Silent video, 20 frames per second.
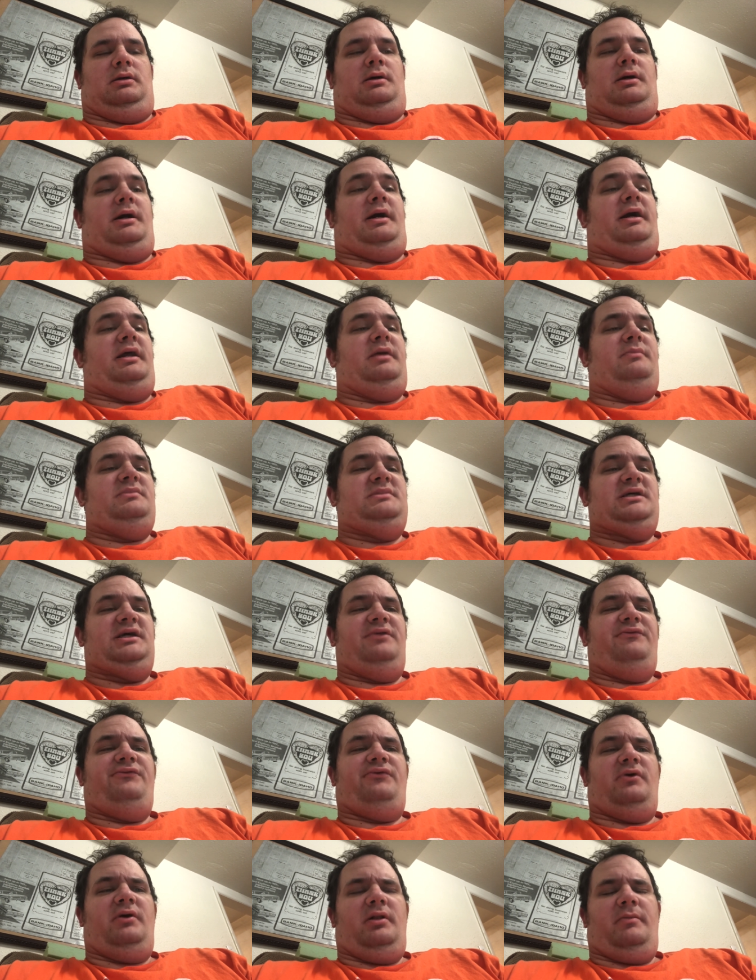I am
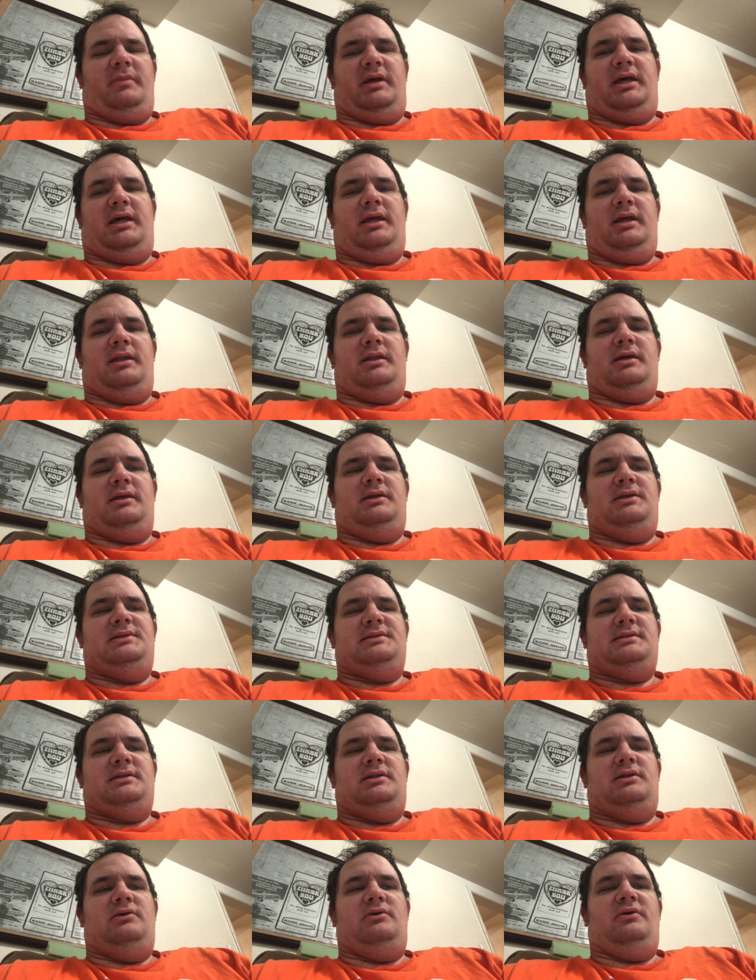Tinfoil Matt, and I used
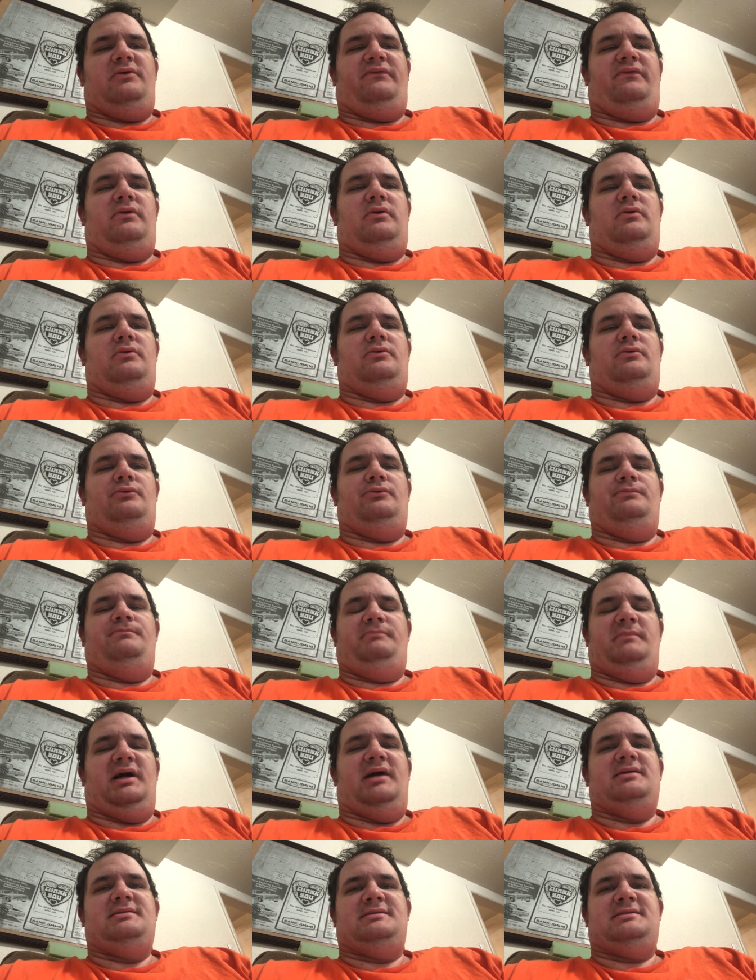to do a few
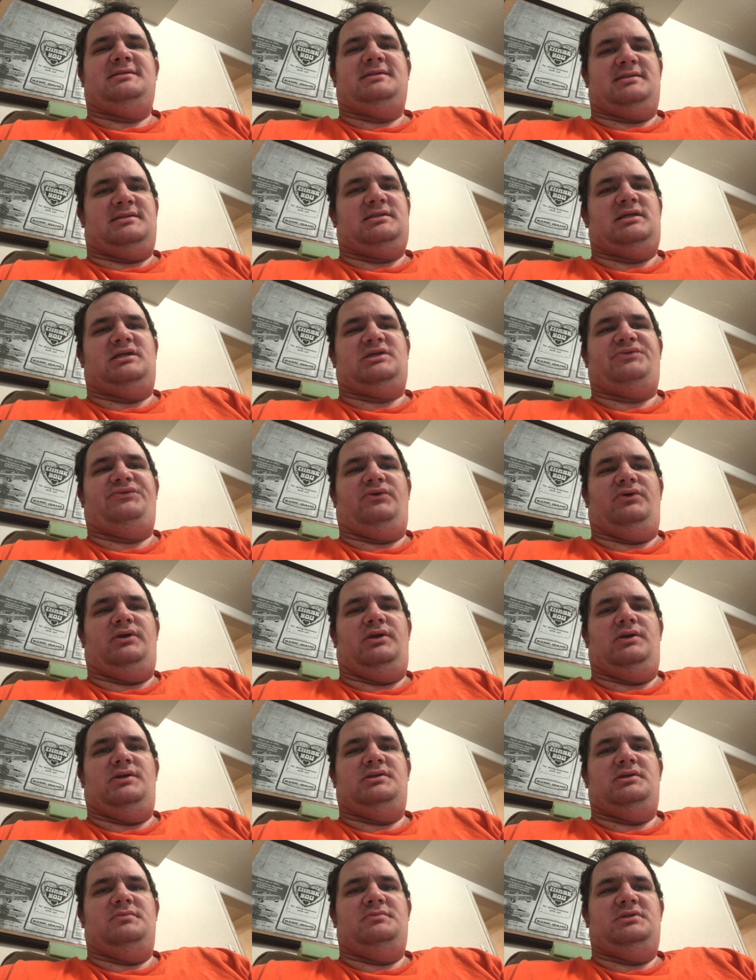unsuccessful
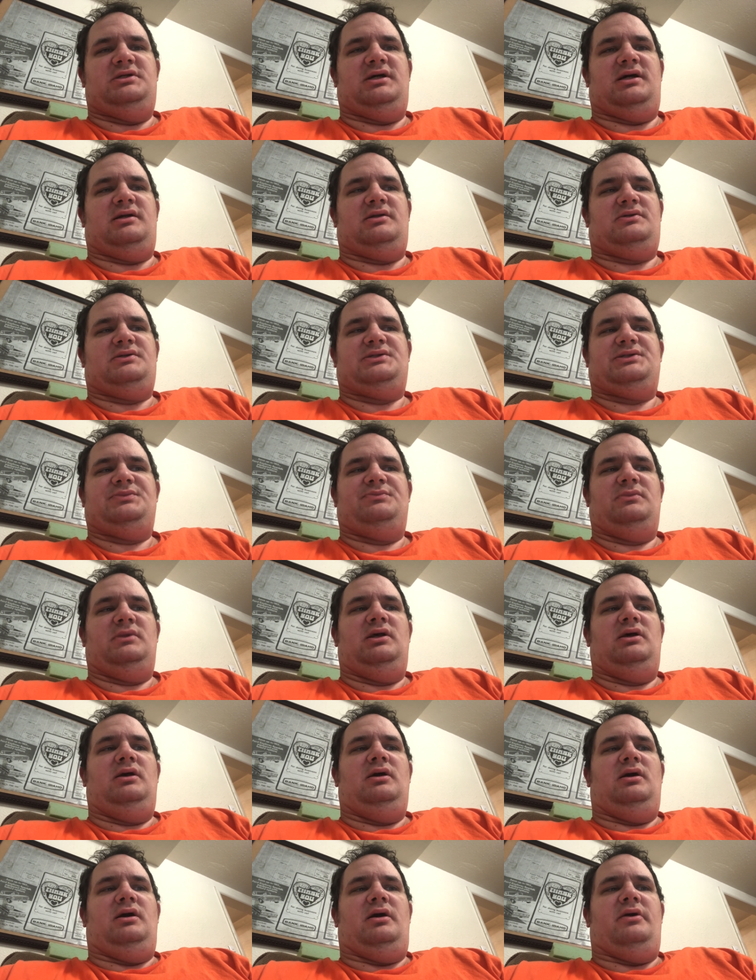YouTube channels,
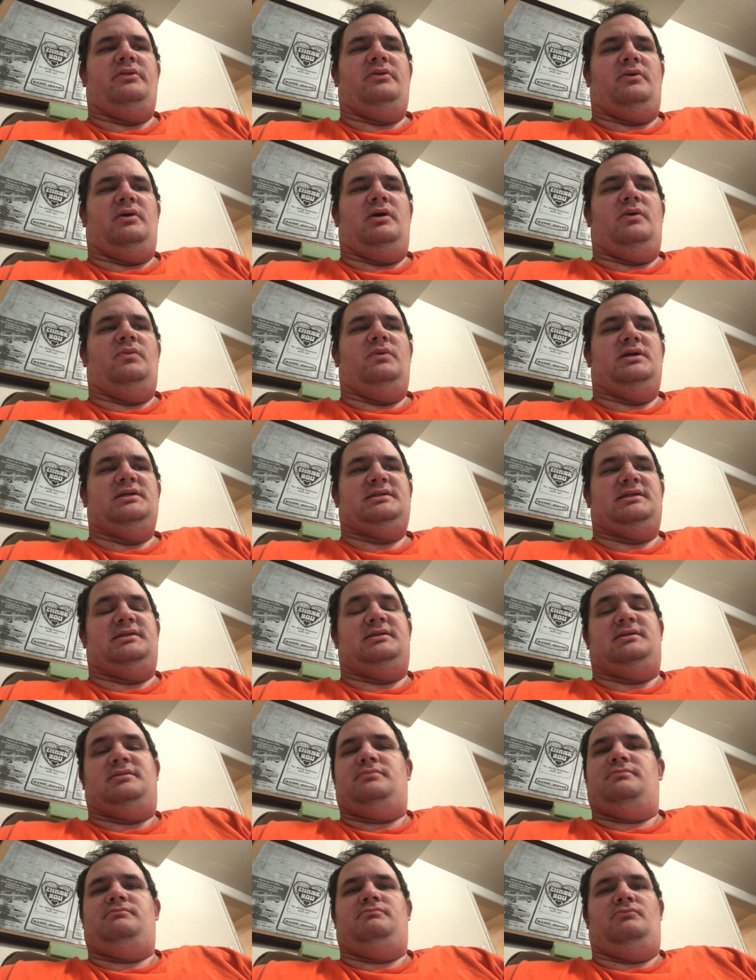although I
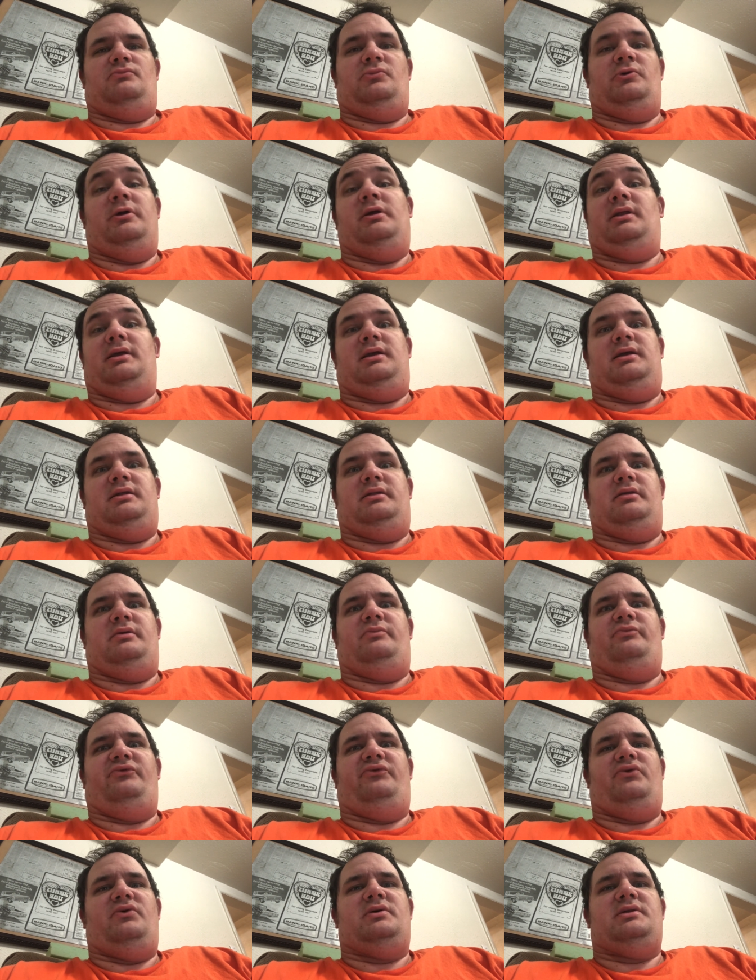wasn't really in them
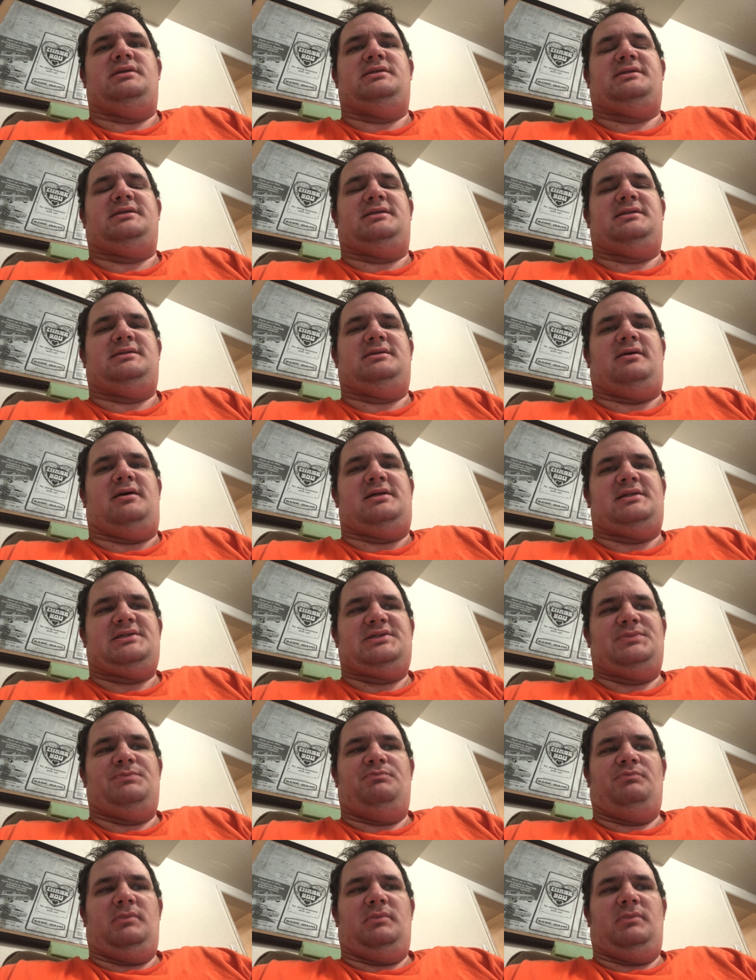for the success.